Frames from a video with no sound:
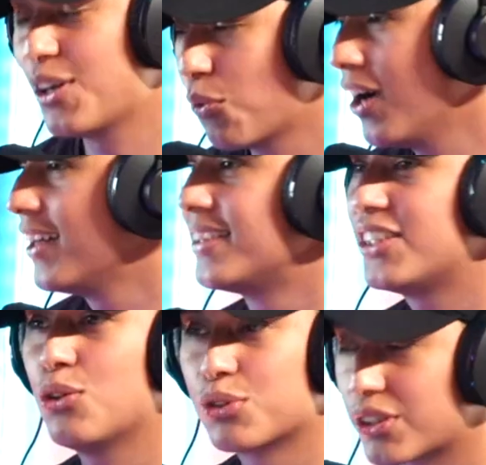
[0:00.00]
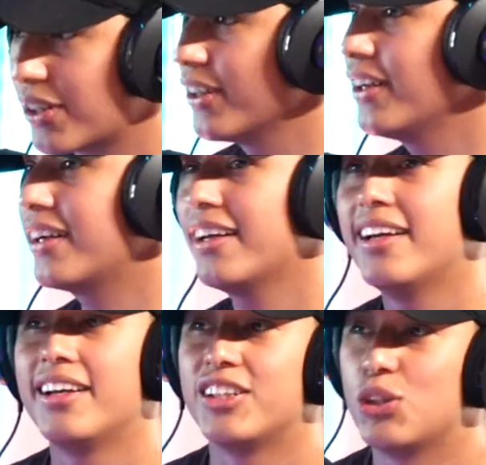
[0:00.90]
She was. She was good.
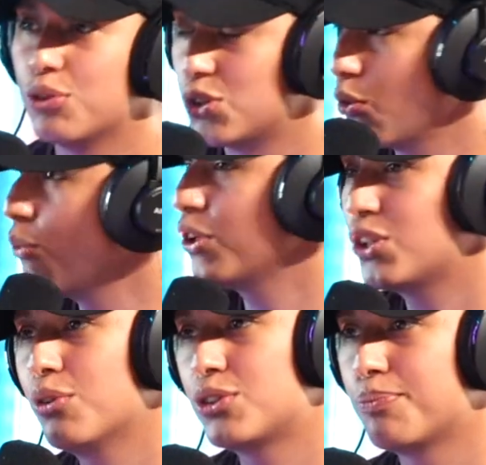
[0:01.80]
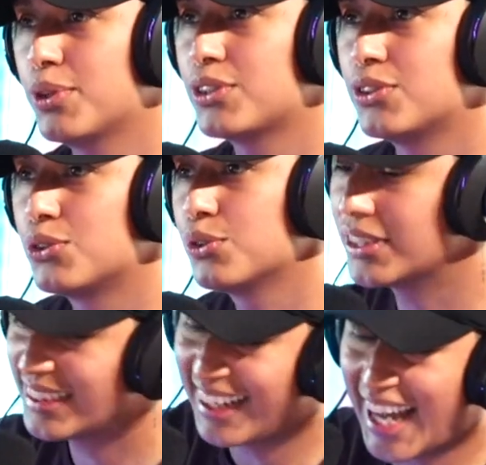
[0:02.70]
She was doing what she was supposed to do.
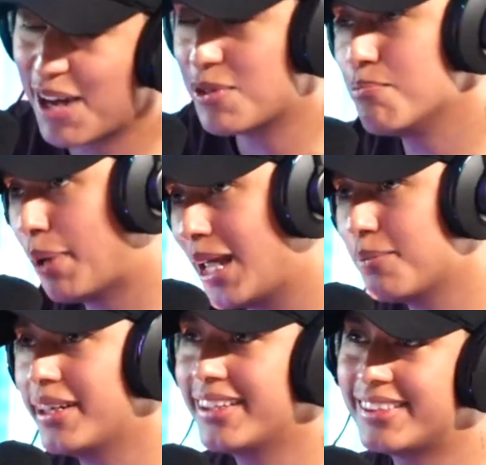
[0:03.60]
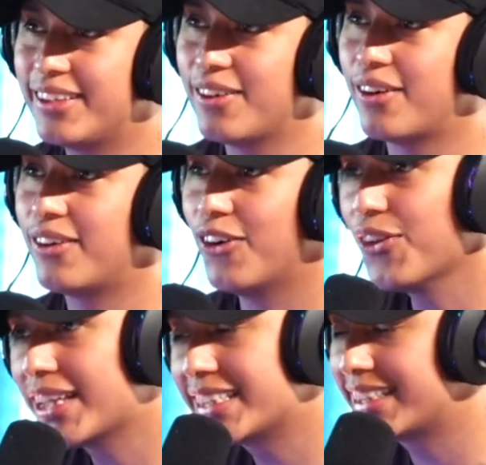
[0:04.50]
They started having babies, you know,
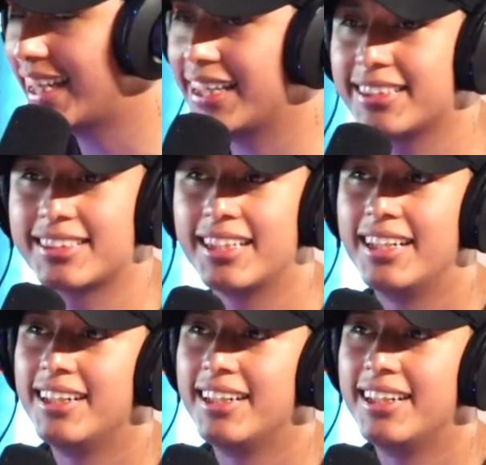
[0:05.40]
all these things.